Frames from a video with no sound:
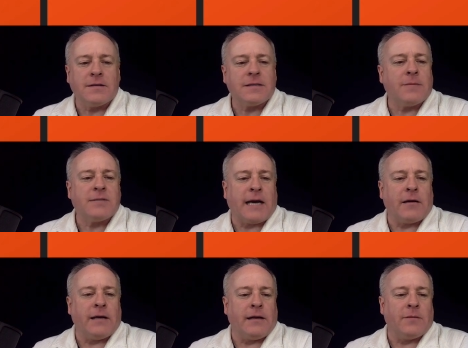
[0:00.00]
and
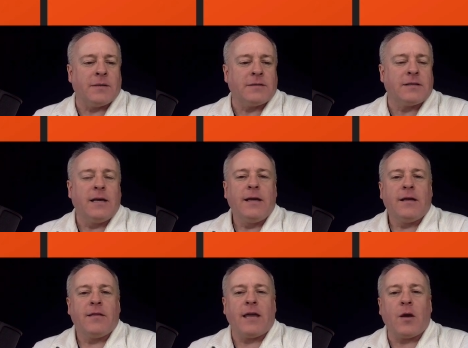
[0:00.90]
subtitle elements
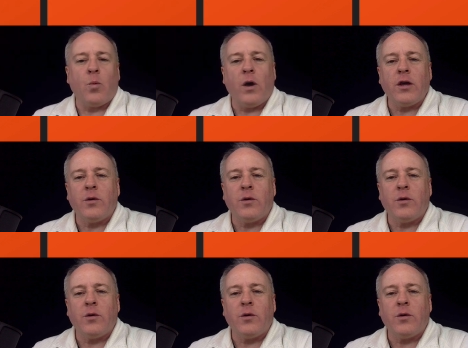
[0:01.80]
than what you